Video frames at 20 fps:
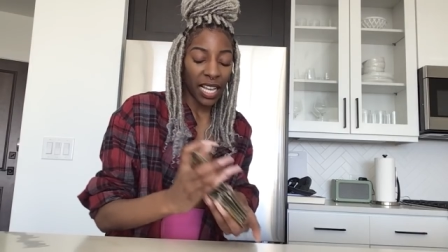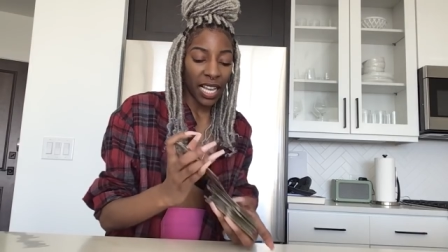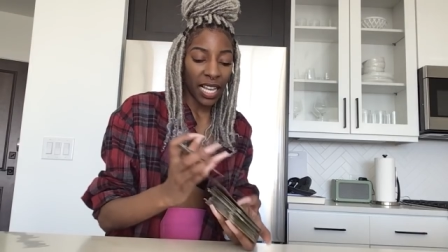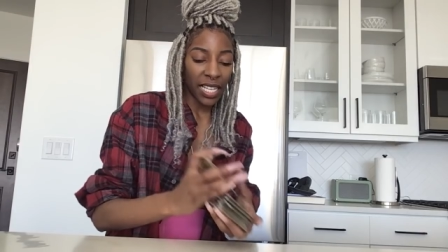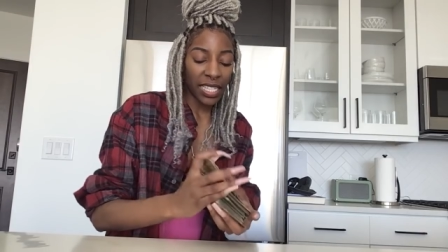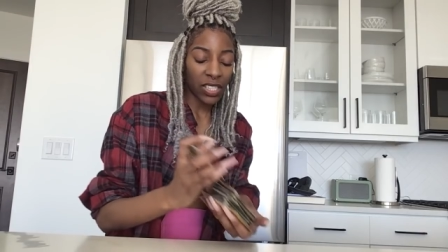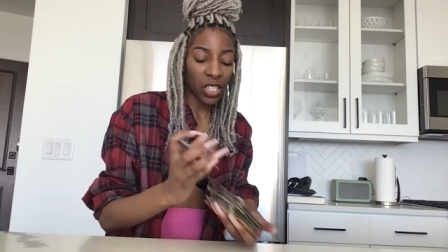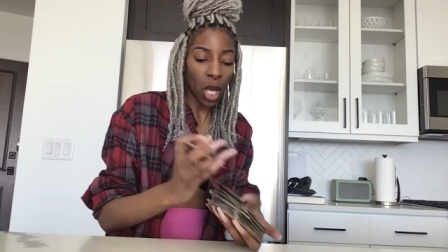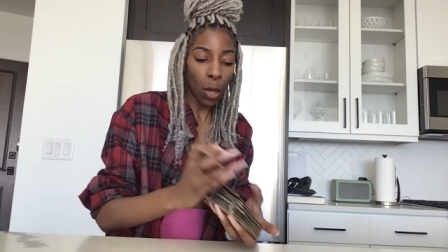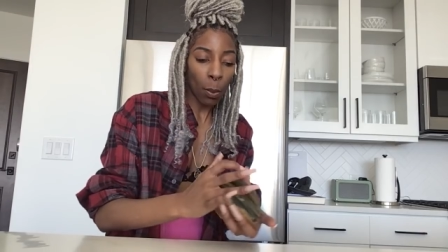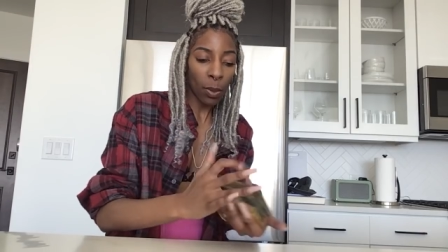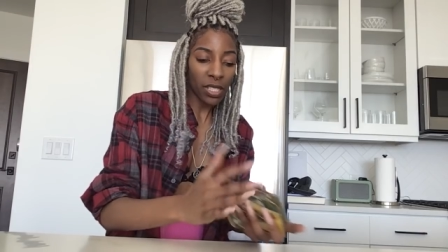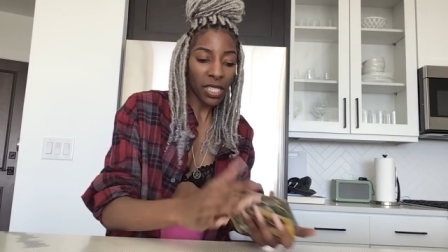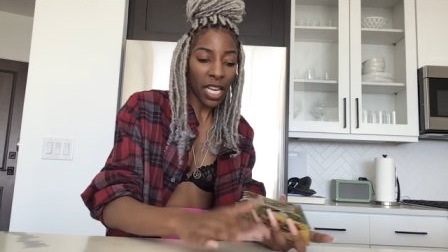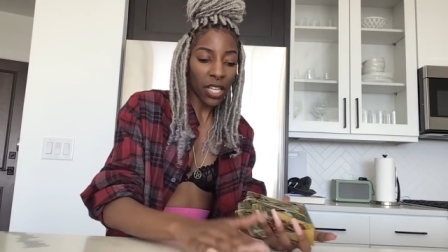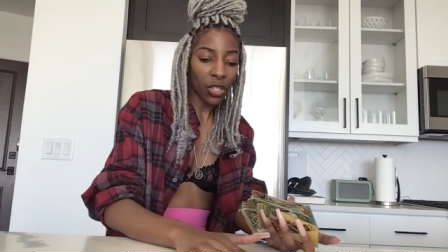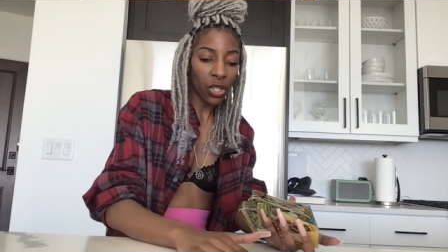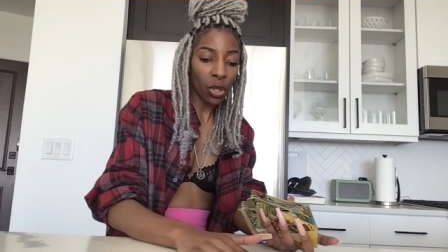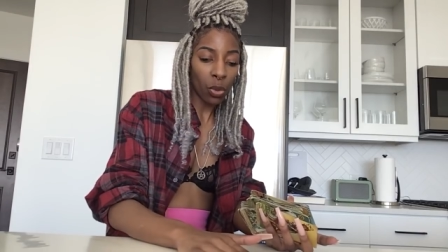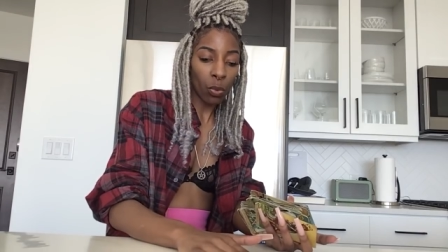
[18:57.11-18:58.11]
it's almost
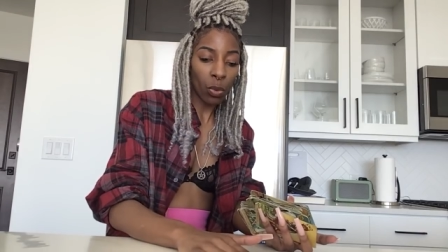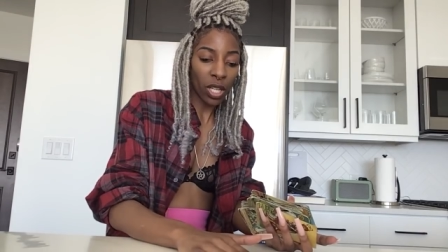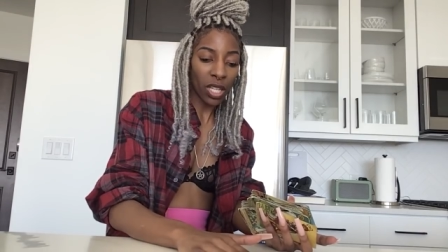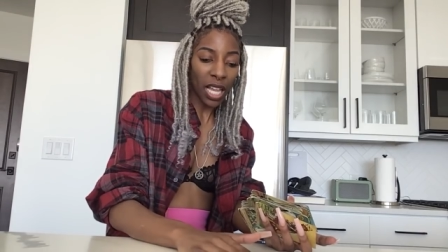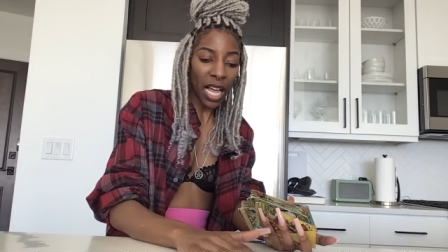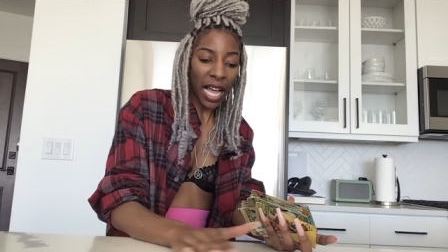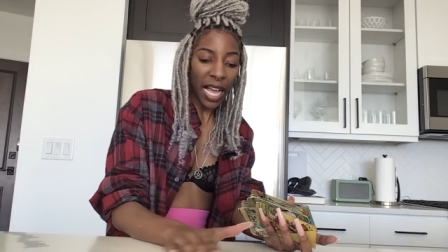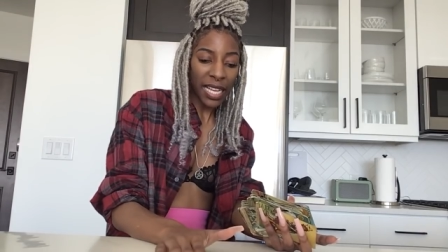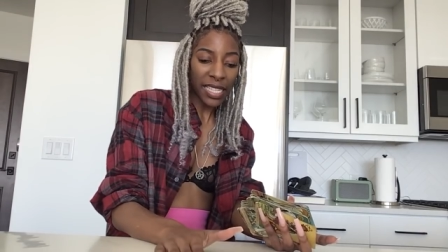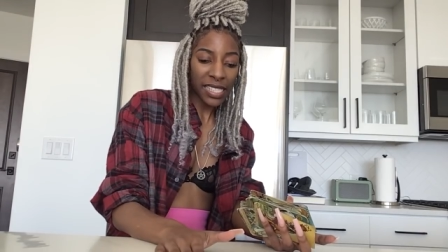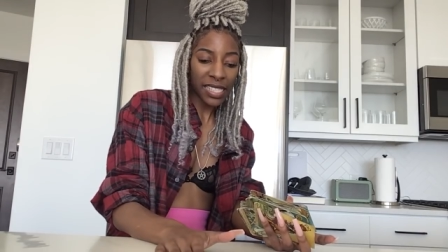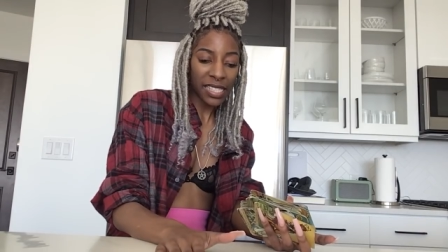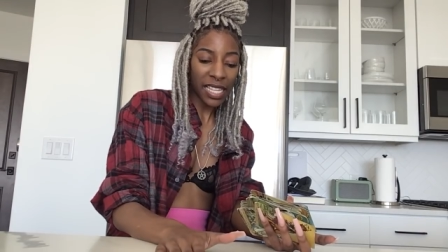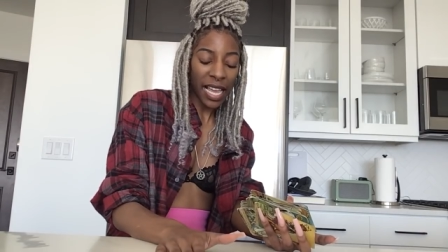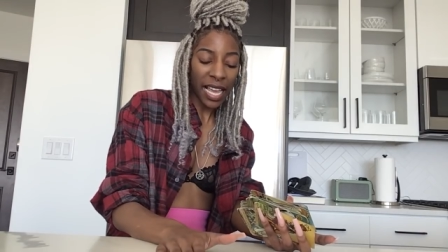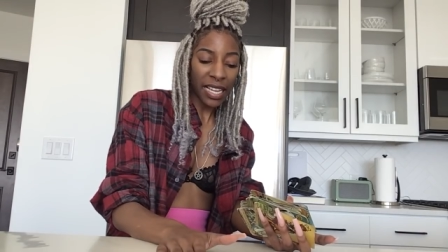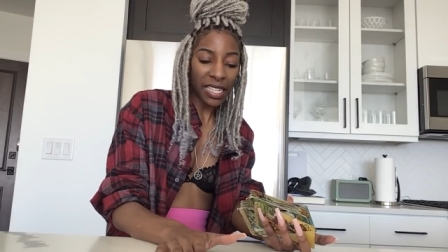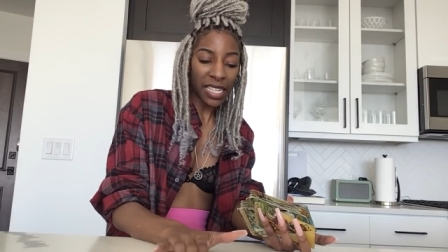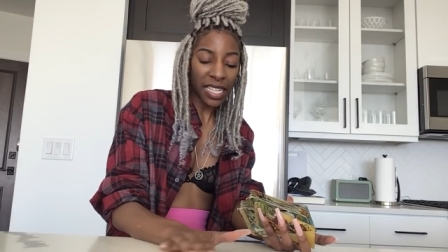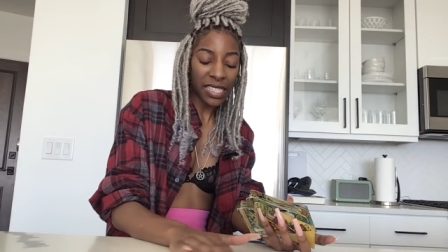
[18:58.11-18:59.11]
like you realize
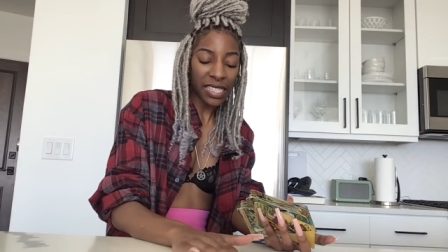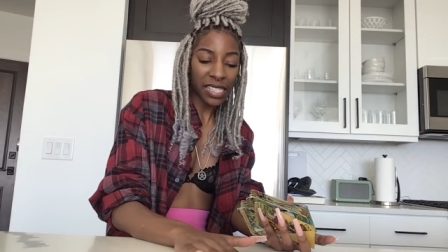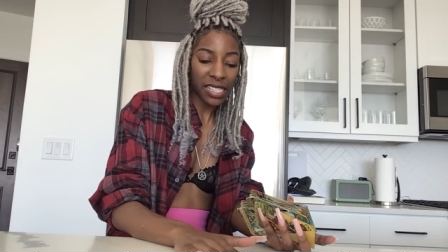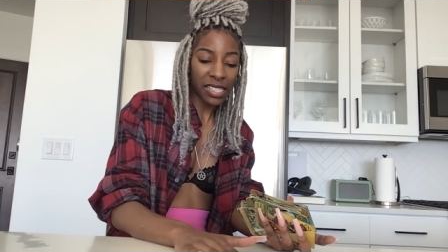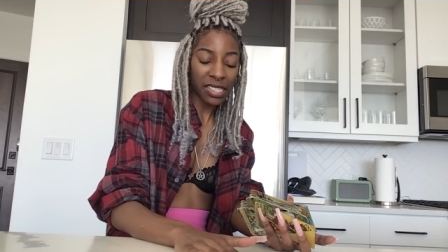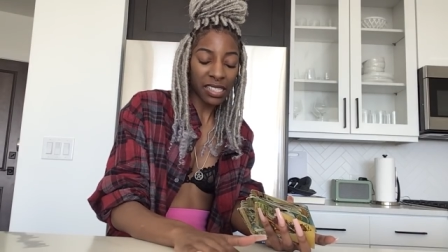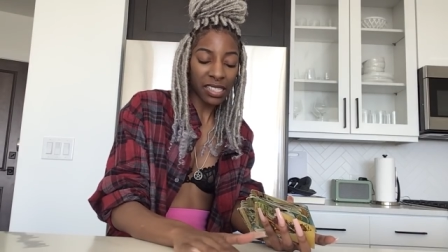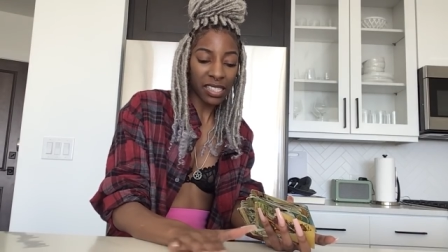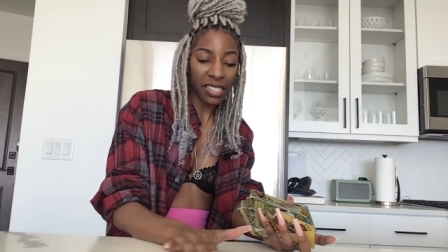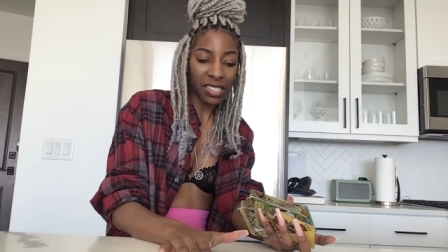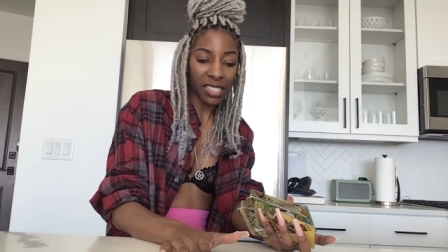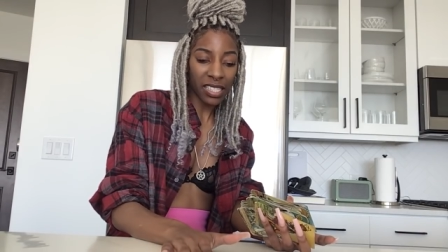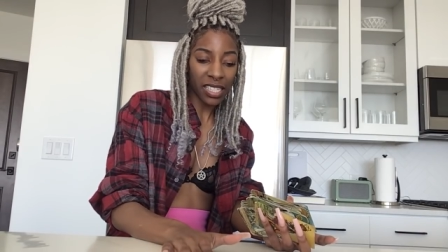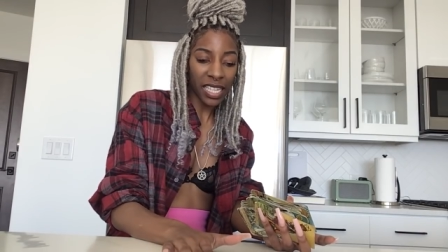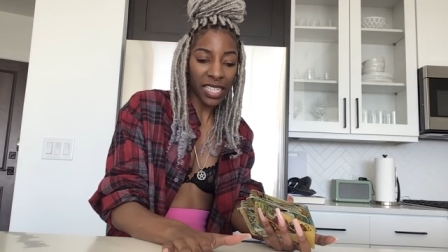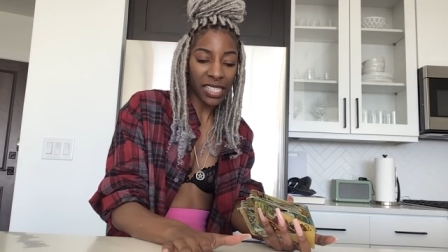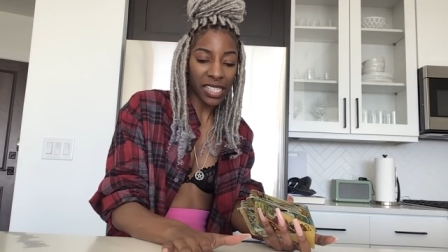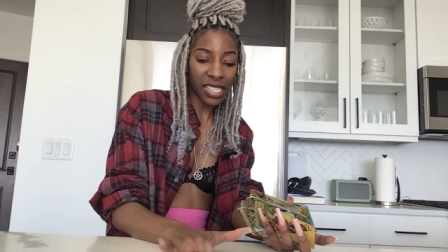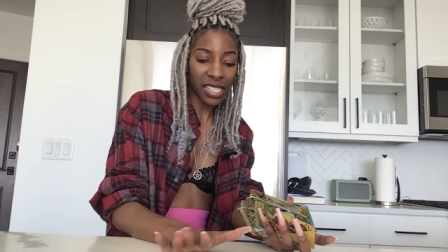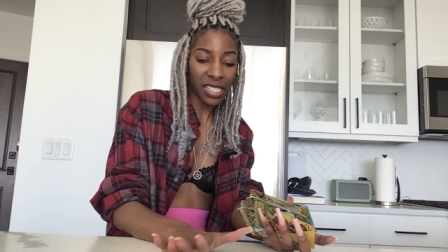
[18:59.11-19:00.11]
that it's
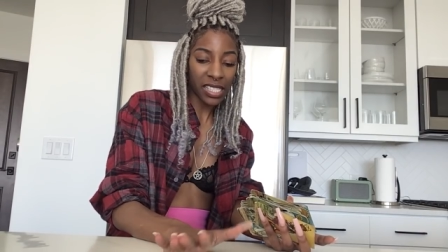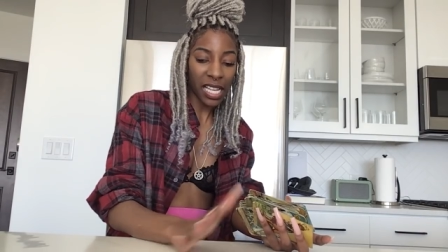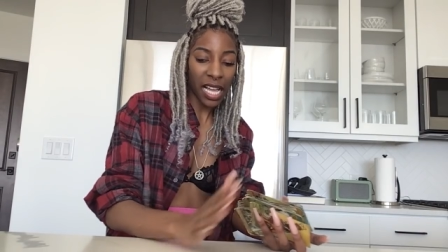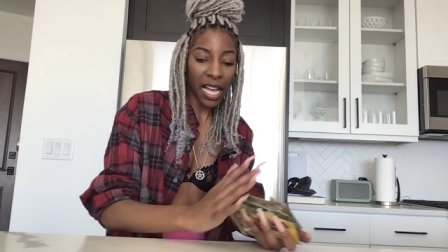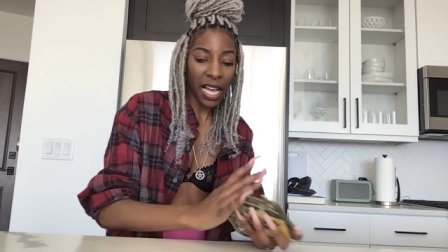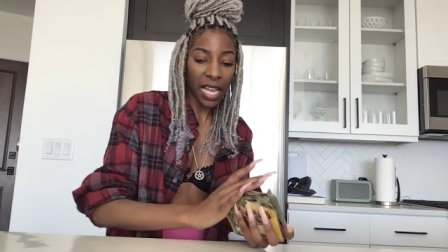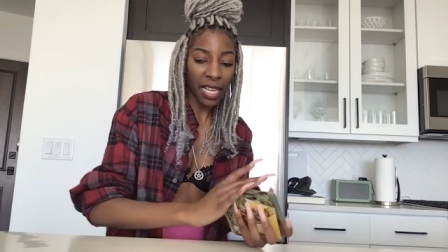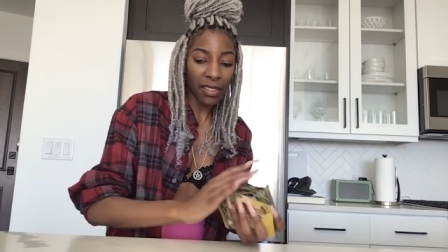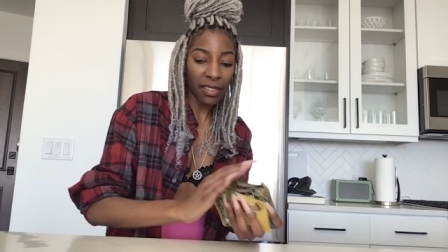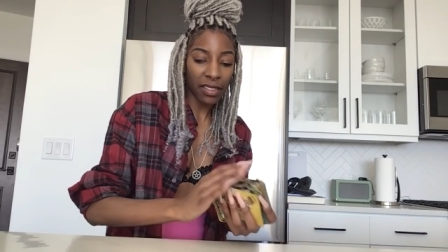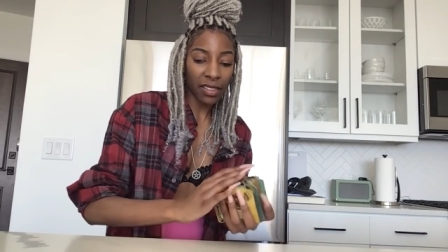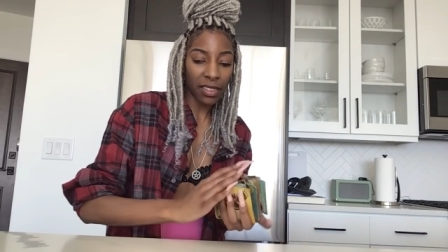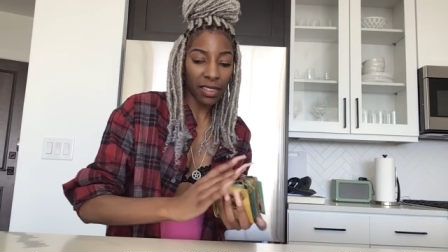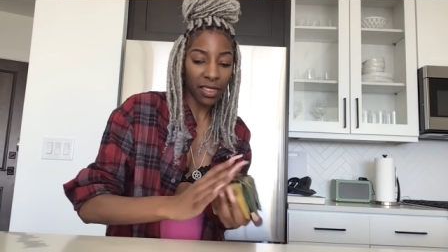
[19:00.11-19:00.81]
it's not